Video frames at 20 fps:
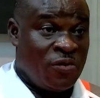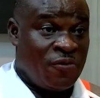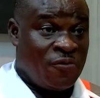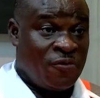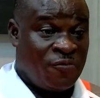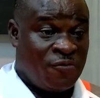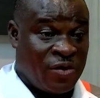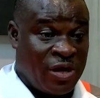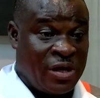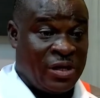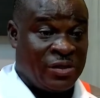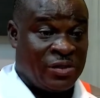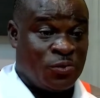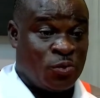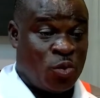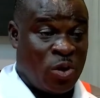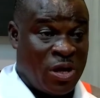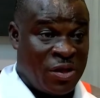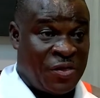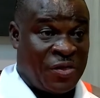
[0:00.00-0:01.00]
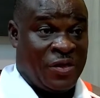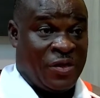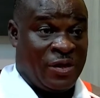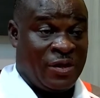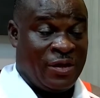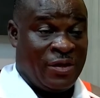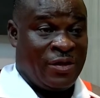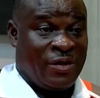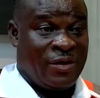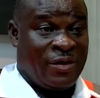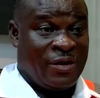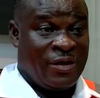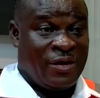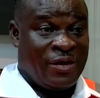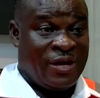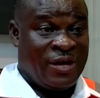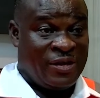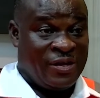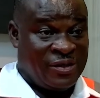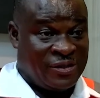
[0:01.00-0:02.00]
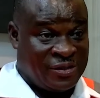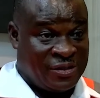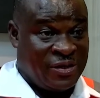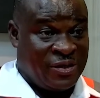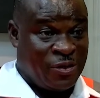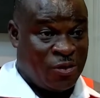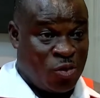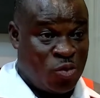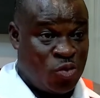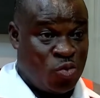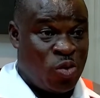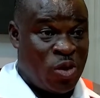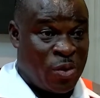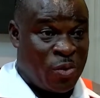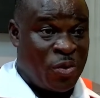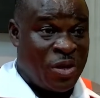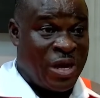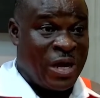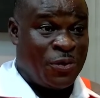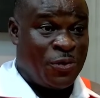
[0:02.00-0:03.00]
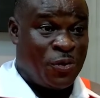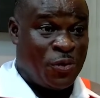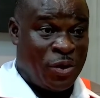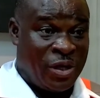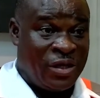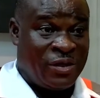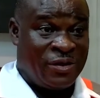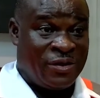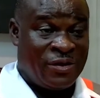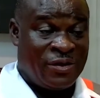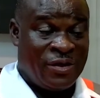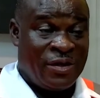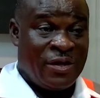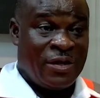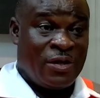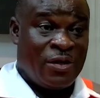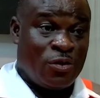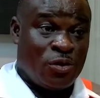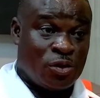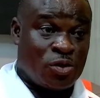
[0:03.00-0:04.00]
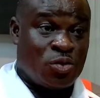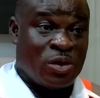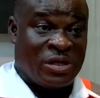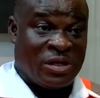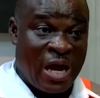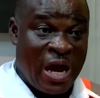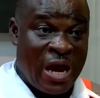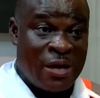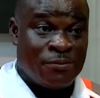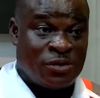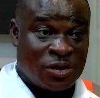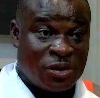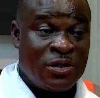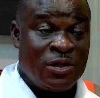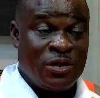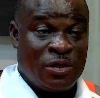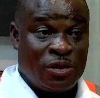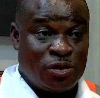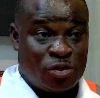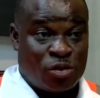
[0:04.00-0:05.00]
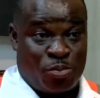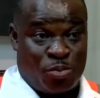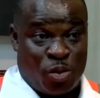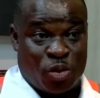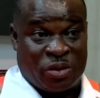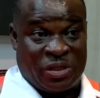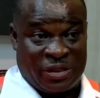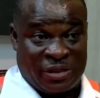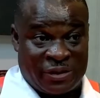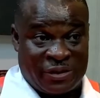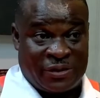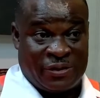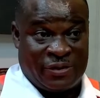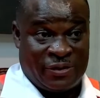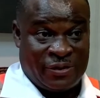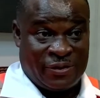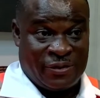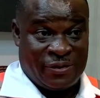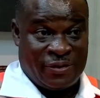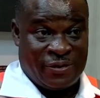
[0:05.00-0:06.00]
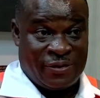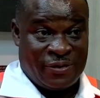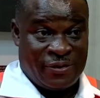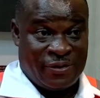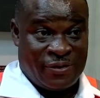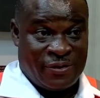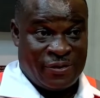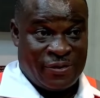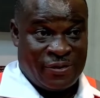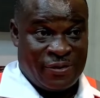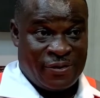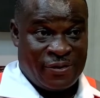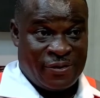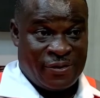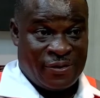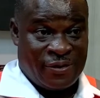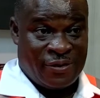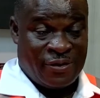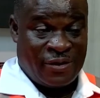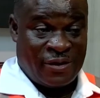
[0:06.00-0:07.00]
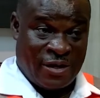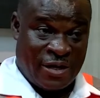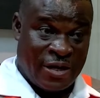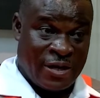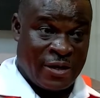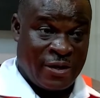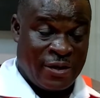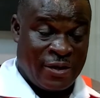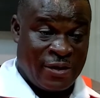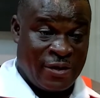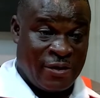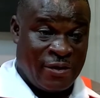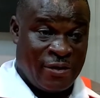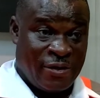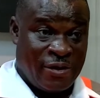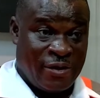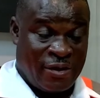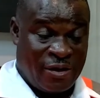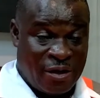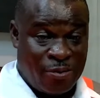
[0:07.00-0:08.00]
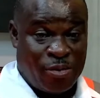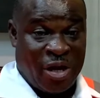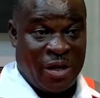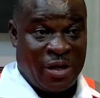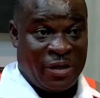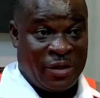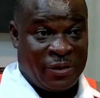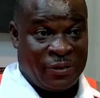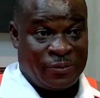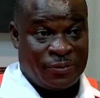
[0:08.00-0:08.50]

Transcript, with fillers: find it worth and they see the good work we are doing, they also at times support us. Okay. Yeah, okay. normally.